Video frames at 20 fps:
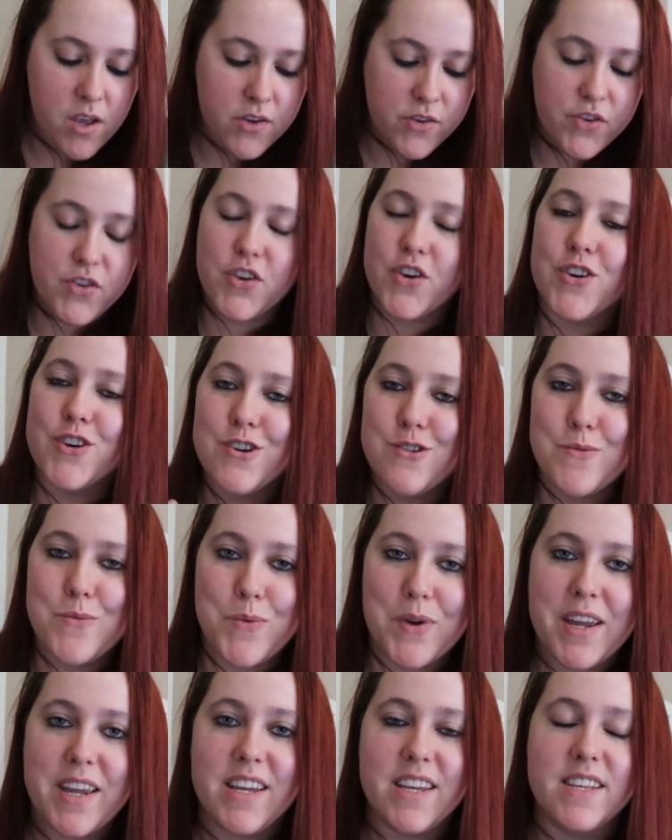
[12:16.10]

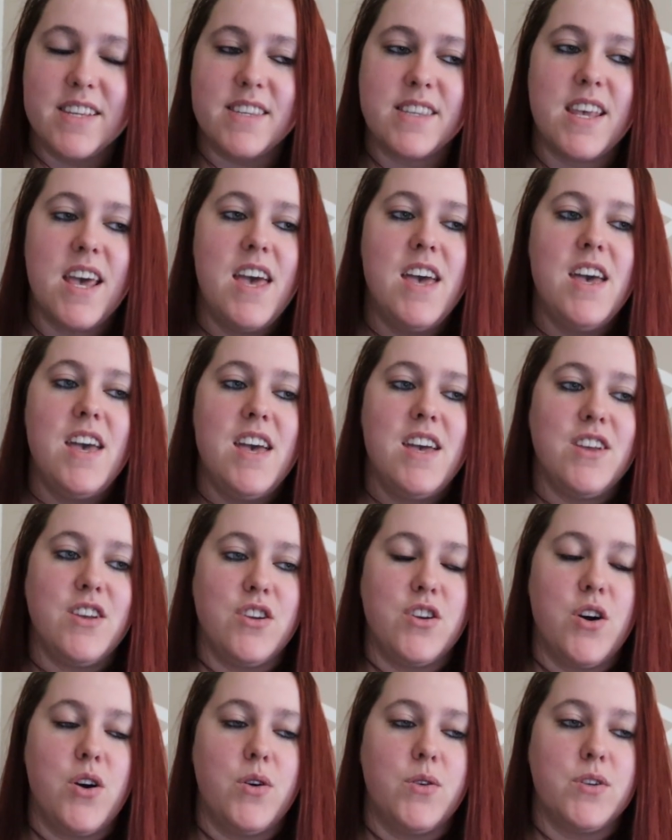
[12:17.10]
certain ways
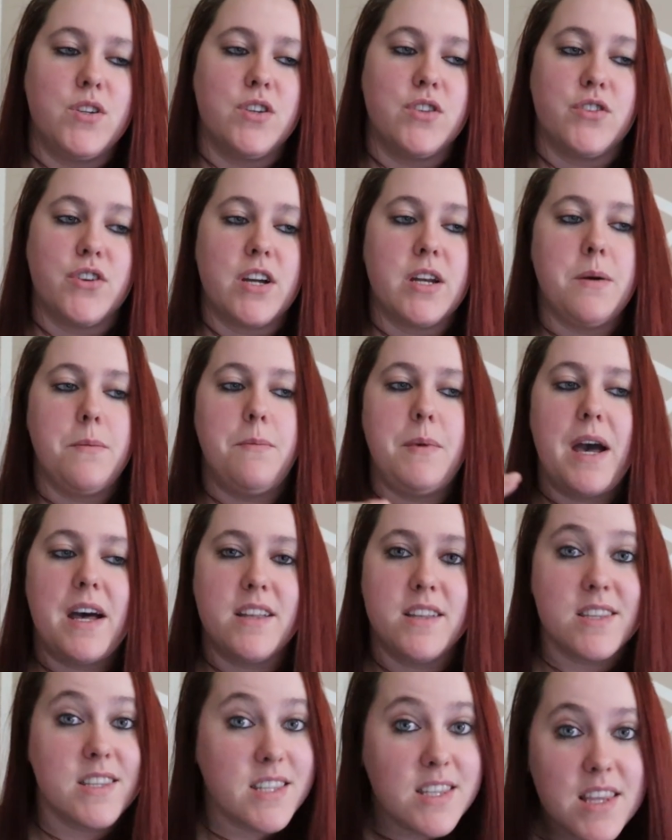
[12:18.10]
you know, to create a
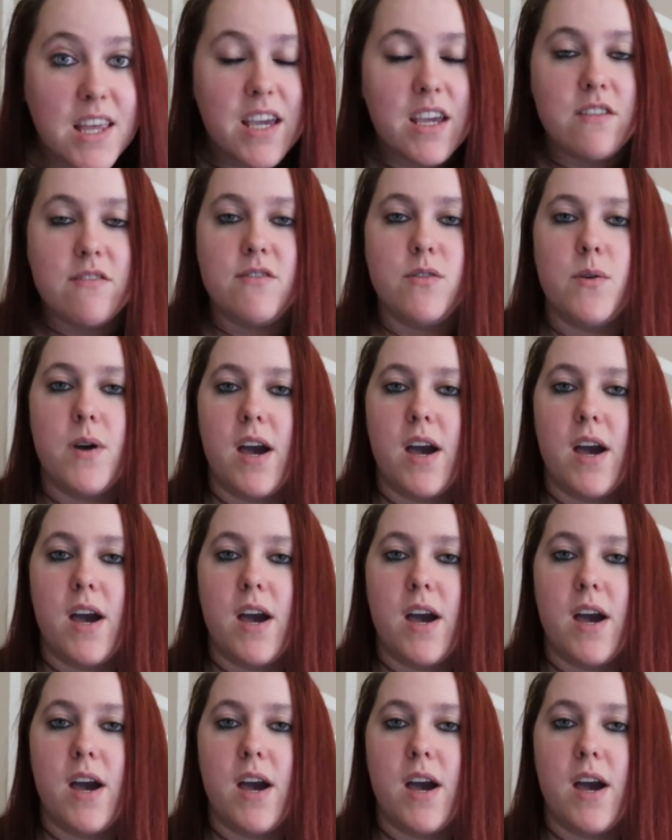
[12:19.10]
balanced life,